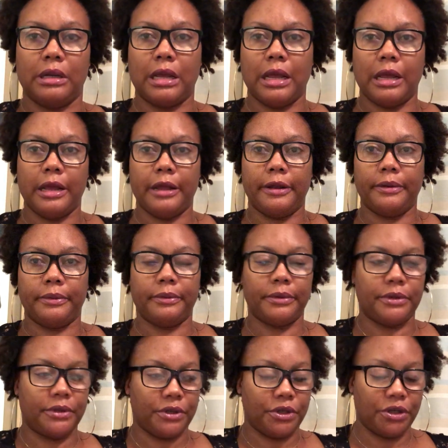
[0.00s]

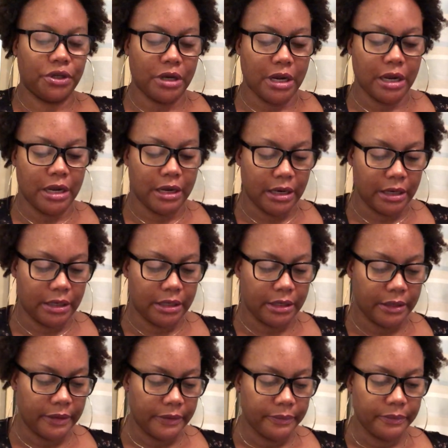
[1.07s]
And she had
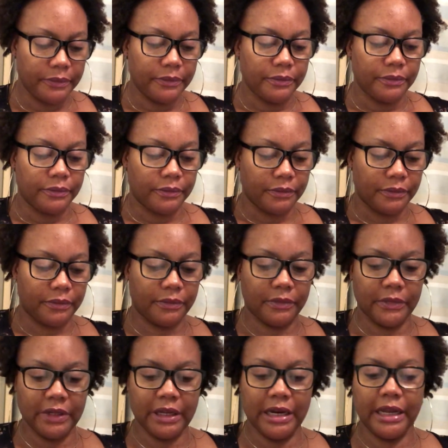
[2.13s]

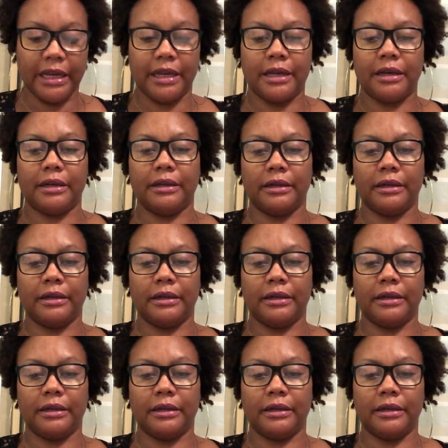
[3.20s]
like